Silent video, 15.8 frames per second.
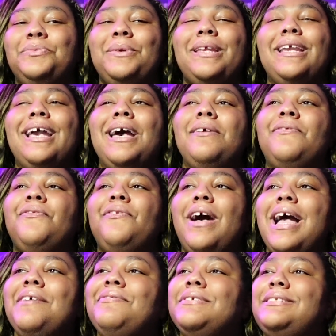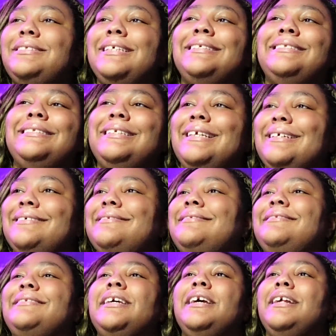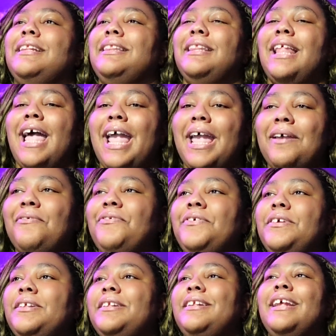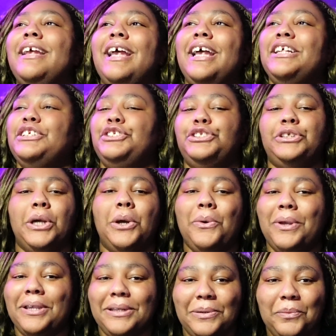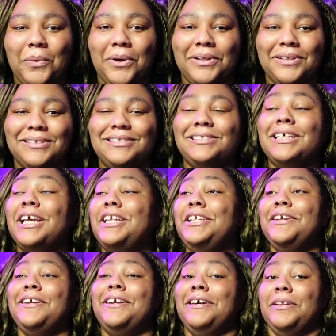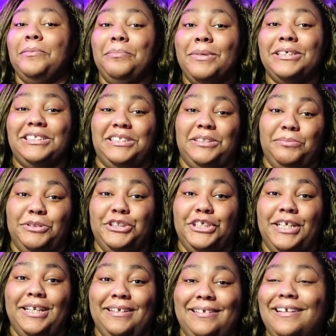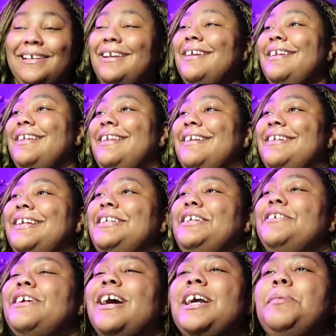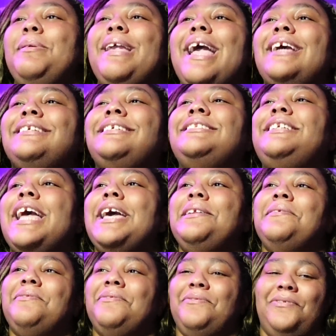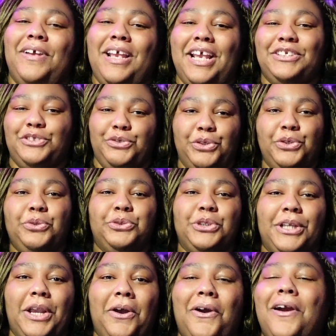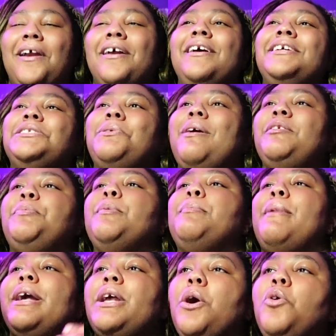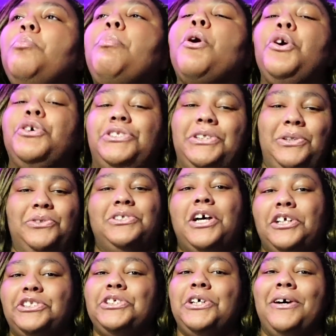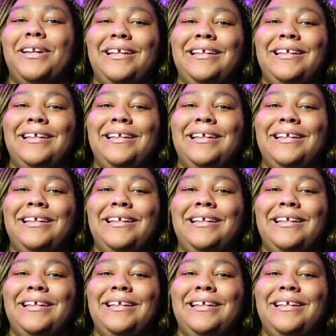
when you got five or six niggas laughing and joking at once, you're gonna miss some shit you're not going to be as attentive as you usually are. So I had to put my own personal touch on